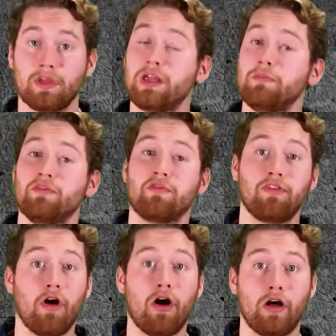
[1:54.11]
It can be
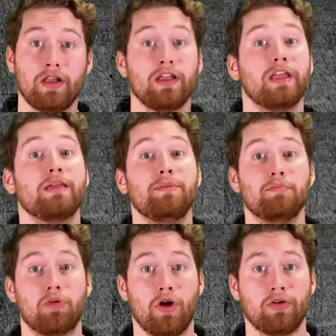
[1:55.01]
flawed, it can be
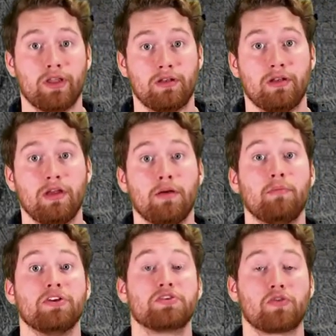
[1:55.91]
broken,
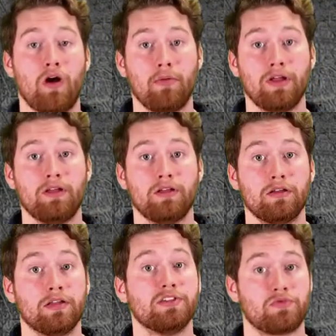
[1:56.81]
but trauma
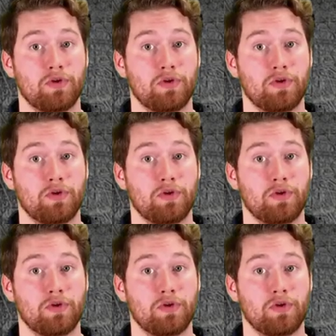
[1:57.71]
is